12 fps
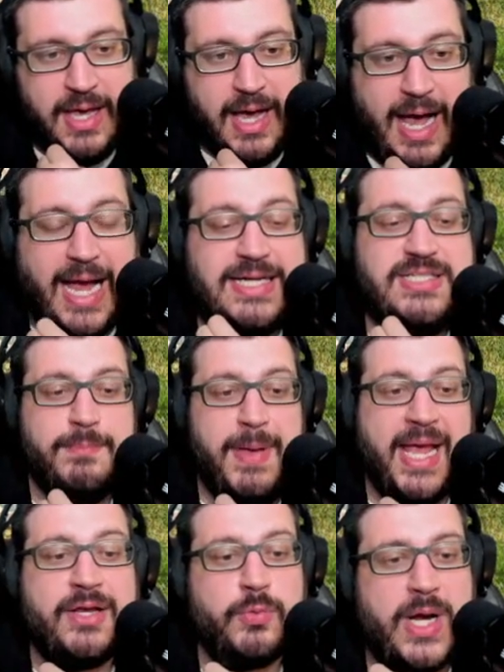I
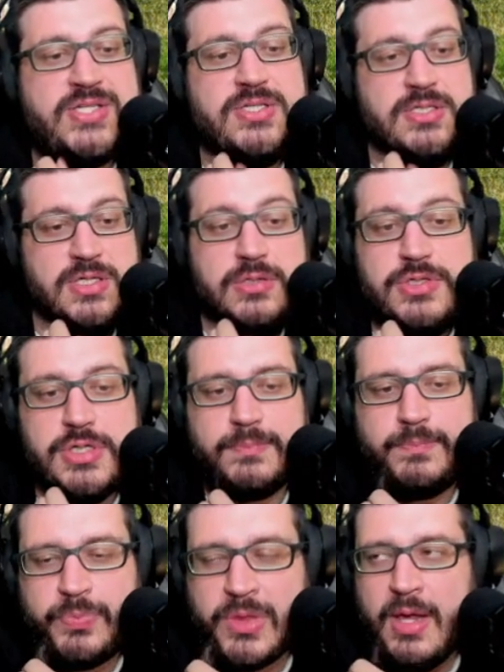demand restitution.
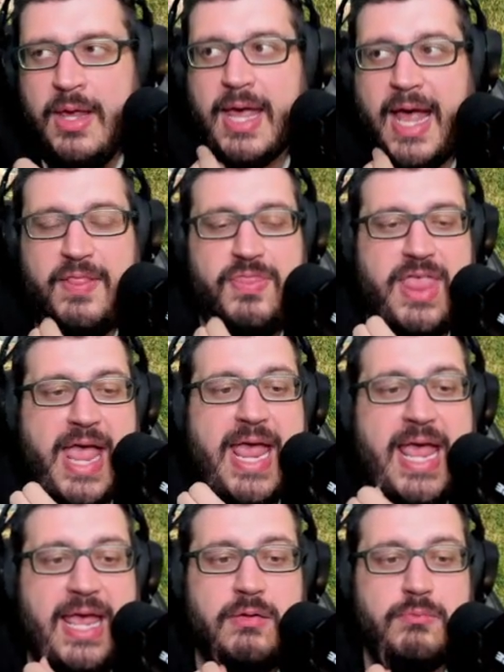And
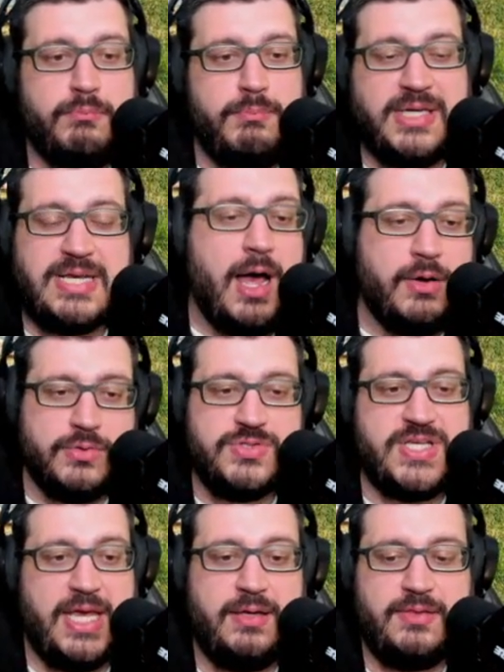
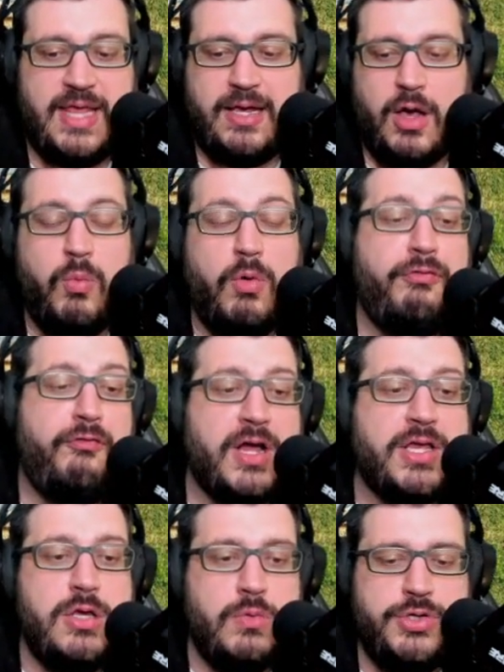McDonald's Inc., they go, well,
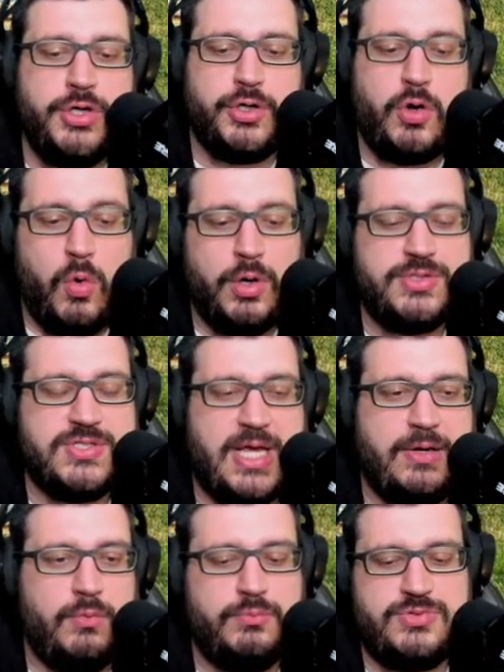fuck you and your courts.
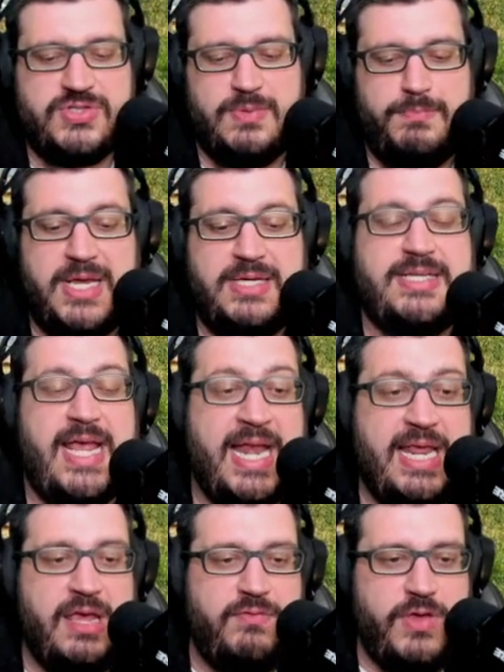I don't submit to
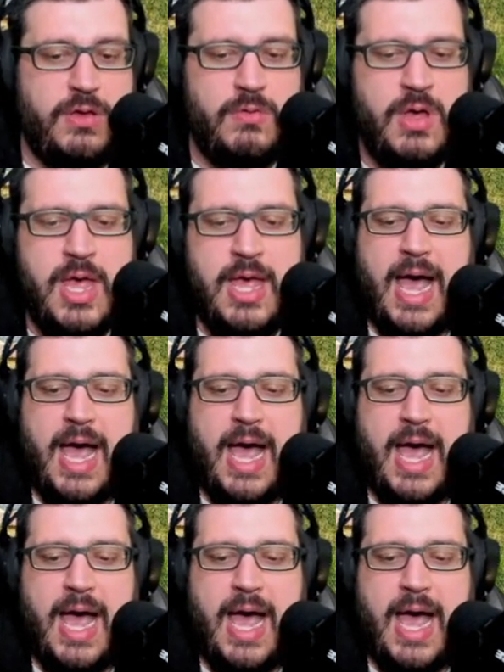any of you.